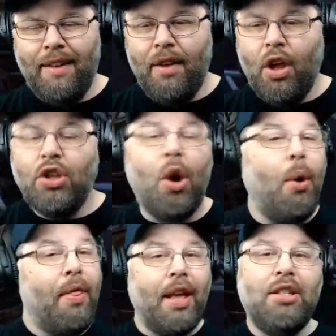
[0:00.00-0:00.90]
So
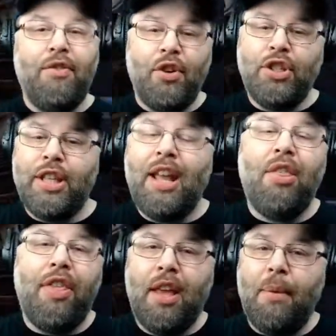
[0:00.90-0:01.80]
that's the first thing.
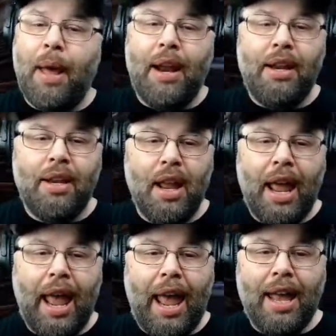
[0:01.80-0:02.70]
Think about it,
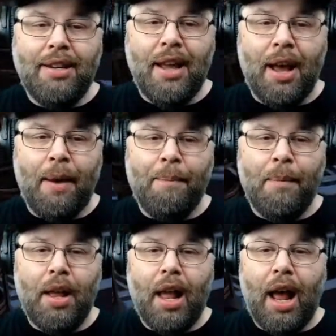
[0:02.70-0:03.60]
and
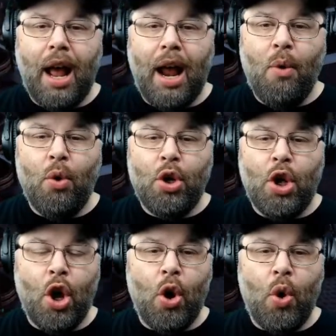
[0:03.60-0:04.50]
I will
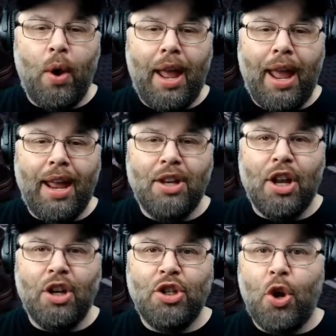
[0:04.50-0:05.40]
go and
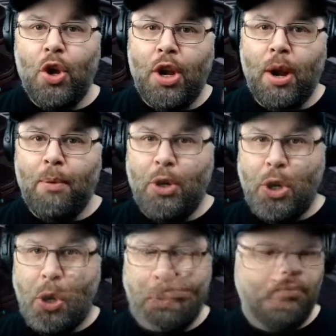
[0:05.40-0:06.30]
show you number
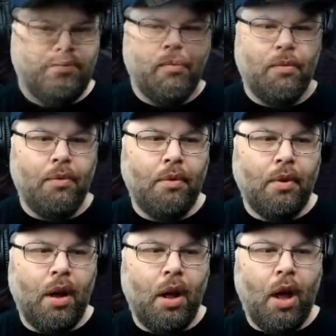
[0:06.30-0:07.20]
2.
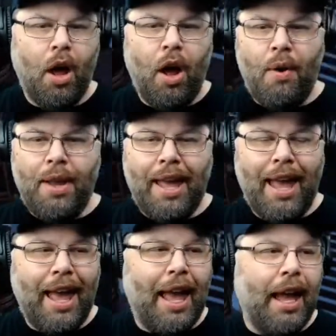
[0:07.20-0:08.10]

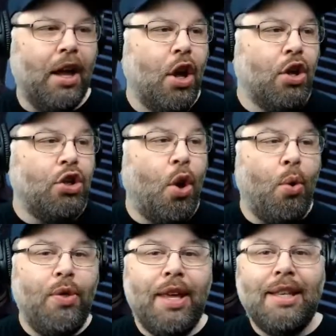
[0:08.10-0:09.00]
Okay. So
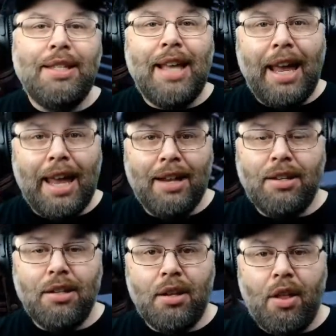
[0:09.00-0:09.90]
the
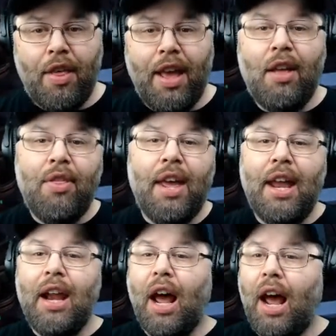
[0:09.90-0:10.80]
second thing
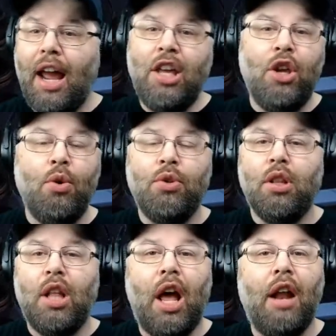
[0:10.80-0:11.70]
that I use a
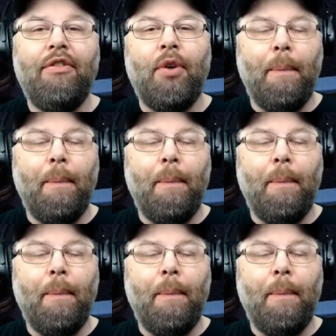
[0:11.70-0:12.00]
lot for